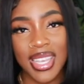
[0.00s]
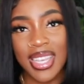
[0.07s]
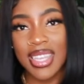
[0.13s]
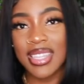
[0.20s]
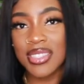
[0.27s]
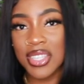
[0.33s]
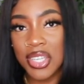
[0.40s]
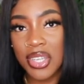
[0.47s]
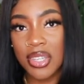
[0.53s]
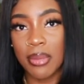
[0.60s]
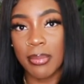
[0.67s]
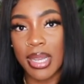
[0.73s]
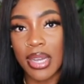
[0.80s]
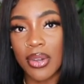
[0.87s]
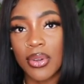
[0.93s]
is a good
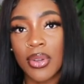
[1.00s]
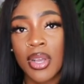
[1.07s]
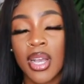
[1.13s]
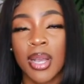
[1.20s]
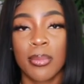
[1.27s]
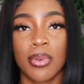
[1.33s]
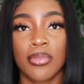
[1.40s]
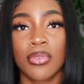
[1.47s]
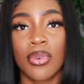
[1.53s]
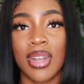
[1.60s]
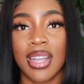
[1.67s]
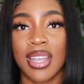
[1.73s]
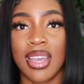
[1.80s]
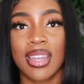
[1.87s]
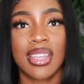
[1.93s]
amount
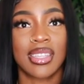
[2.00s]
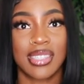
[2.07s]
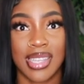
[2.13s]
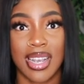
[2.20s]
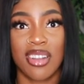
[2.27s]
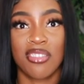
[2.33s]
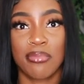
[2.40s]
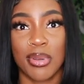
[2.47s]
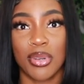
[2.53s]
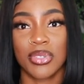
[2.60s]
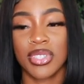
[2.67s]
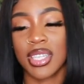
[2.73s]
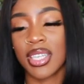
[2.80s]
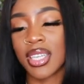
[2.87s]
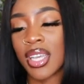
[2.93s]
before I kind of get tired of
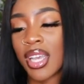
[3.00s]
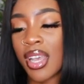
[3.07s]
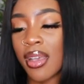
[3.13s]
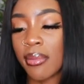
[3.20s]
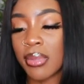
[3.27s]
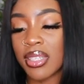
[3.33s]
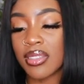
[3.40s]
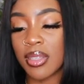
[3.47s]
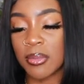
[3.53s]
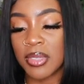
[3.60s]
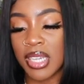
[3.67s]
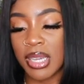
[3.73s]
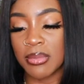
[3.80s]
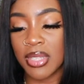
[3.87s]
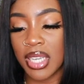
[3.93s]
posing, but
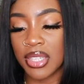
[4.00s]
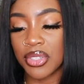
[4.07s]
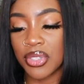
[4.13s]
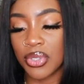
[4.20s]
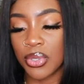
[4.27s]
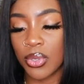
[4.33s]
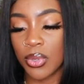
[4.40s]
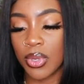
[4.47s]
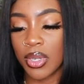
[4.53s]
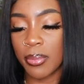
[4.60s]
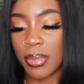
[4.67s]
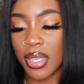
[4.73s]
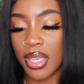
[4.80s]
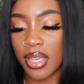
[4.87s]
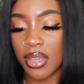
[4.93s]
sometimes I do
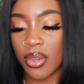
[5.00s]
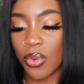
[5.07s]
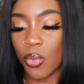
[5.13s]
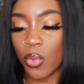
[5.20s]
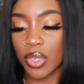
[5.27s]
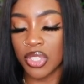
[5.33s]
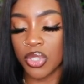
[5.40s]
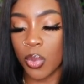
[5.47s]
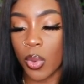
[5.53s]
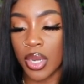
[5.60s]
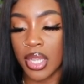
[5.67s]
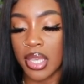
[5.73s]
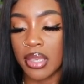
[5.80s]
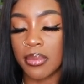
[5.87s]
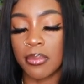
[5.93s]
pick
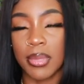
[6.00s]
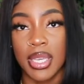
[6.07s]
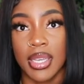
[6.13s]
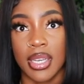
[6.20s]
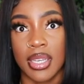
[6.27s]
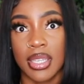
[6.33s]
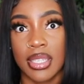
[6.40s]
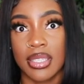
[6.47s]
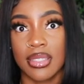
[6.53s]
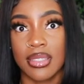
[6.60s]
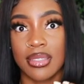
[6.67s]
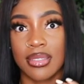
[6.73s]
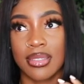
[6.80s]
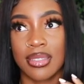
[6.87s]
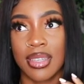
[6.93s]
120
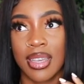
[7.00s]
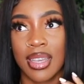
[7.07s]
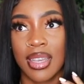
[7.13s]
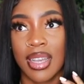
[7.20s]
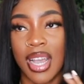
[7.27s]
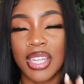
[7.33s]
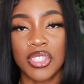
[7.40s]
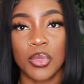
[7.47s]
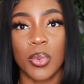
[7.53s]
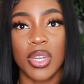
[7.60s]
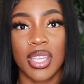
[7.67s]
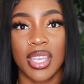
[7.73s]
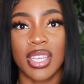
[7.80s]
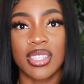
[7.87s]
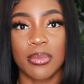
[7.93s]
because I just
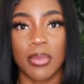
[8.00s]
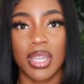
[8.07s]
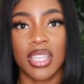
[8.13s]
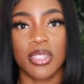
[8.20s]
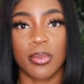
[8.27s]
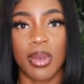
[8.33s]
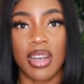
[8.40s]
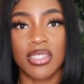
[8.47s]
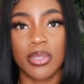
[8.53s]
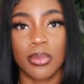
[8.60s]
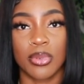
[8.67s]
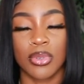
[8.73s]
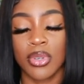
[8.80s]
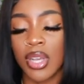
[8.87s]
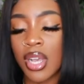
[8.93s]
want to get as many as
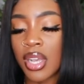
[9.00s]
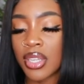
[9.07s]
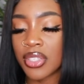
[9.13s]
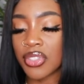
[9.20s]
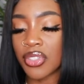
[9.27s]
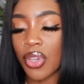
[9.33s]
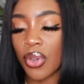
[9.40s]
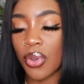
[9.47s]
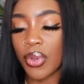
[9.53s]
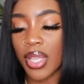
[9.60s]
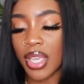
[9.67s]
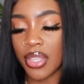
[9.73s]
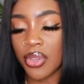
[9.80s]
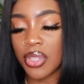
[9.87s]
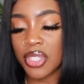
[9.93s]
possible. So yeah,
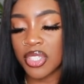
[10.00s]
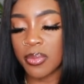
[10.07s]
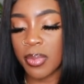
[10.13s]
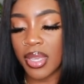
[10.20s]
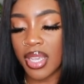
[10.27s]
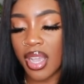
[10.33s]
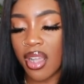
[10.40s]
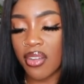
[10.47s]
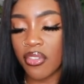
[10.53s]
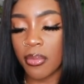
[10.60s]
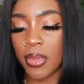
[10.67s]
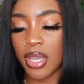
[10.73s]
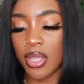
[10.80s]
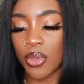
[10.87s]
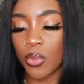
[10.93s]
you could just pick however
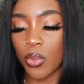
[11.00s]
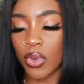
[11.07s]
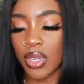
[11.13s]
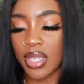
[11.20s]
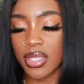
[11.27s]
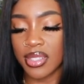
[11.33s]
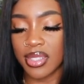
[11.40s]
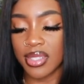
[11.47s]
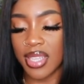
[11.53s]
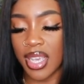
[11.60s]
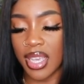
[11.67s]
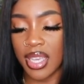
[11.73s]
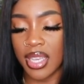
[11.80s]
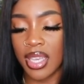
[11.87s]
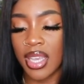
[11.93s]
many you want it to
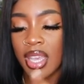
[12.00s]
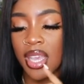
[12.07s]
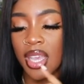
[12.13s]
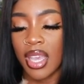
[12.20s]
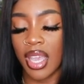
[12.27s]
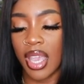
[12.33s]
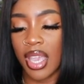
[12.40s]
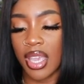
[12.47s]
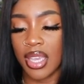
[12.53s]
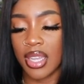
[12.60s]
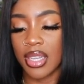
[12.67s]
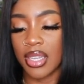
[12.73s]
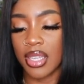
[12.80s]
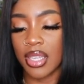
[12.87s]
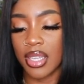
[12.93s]
take
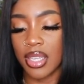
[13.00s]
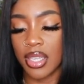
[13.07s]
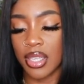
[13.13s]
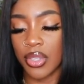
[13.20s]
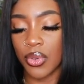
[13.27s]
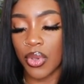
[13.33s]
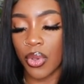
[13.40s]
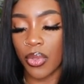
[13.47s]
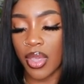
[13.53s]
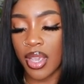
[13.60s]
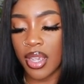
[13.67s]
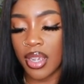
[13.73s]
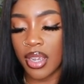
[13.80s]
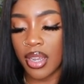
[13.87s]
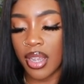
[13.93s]
and you go
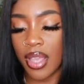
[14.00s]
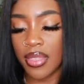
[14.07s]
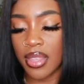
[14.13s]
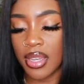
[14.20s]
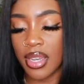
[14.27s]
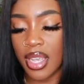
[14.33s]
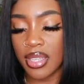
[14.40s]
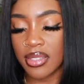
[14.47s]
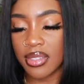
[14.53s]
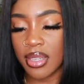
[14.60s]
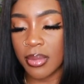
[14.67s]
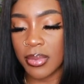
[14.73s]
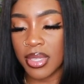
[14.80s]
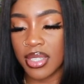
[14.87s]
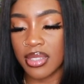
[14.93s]
there. And then next
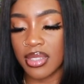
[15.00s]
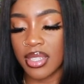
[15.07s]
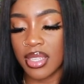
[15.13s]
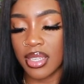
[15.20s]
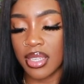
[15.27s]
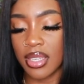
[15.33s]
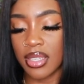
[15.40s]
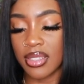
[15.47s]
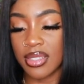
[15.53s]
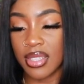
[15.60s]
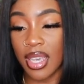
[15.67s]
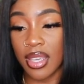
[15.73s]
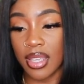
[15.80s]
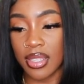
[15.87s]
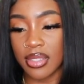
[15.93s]
up is the
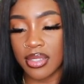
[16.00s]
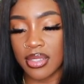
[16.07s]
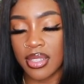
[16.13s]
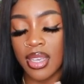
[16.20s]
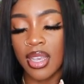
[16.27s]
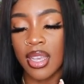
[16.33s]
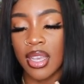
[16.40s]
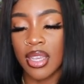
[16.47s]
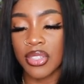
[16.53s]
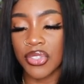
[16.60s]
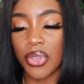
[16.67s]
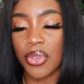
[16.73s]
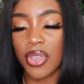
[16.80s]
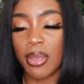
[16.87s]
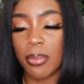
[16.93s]
seconds,
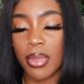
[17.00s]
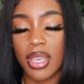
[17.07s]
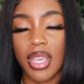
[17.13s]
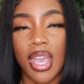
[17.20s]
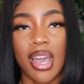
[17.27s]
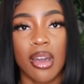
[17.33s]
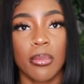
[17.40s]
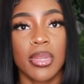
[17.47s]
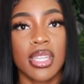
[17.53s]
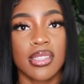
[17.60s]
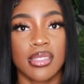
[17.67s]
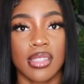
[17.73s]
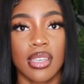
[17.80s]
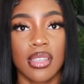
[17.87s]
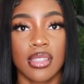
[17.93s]
so you can pick how many
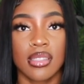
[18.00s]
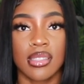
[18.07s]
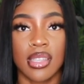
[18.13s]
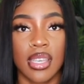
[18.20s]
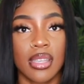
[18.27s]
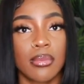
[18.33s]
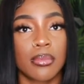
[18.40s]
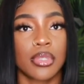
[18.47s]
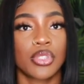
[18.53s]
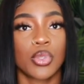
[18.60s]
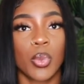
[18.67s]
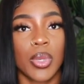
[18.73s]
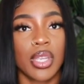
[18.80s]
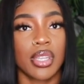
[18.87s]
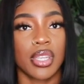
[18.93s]
seconds in
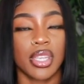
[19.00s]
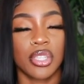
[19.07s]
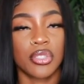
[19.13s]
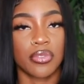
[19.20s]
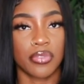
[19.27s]
between each